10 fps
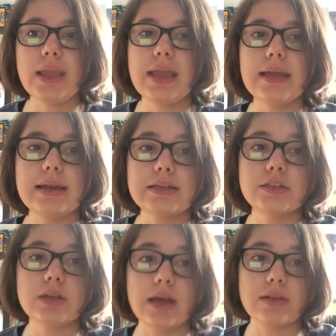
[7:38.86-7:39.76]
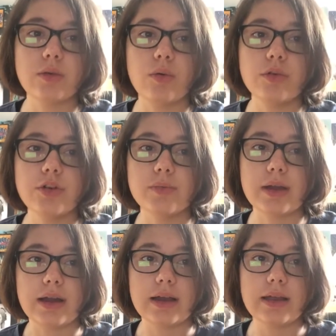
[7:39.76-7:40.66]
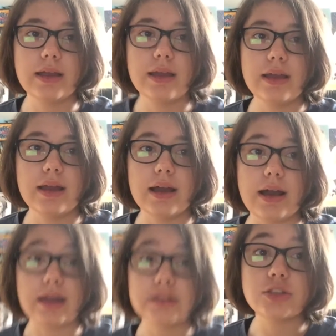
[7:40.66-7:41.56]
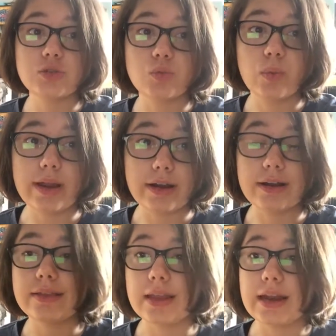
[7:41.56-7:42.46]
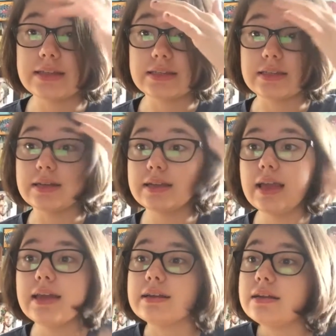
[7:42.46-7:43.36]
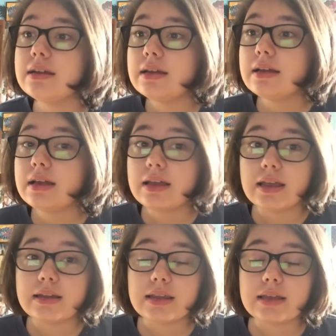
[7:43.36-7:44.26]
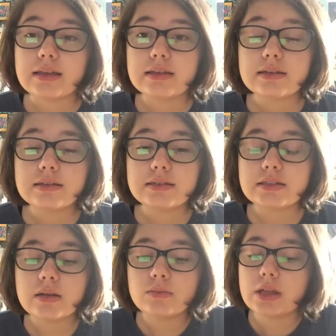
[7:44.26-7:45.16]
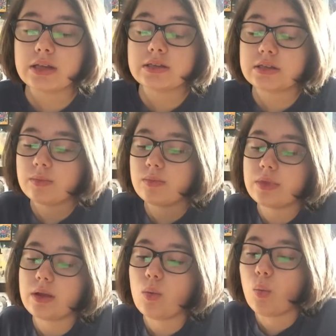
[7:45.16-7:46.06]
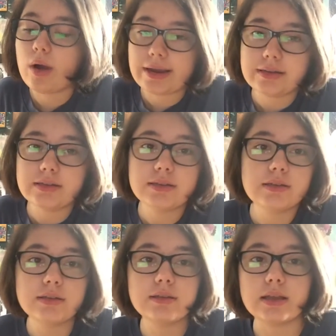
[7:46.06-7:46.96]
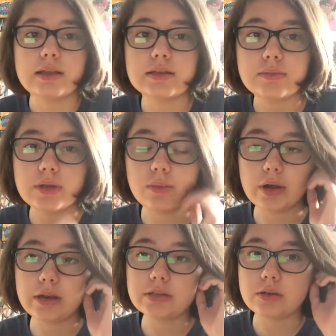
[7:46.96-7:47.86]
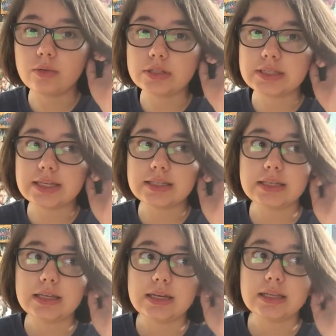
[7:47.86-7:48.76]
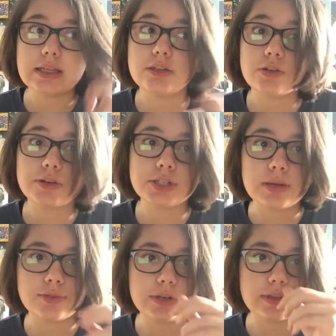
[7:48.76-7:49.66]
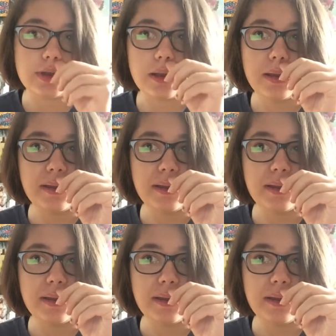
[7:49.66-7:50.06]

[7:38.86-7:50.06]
and out of the corner of my eye, I swear that I see a kid in, like, something white, so it wasn't like seeing any, like, dark shapes or anything.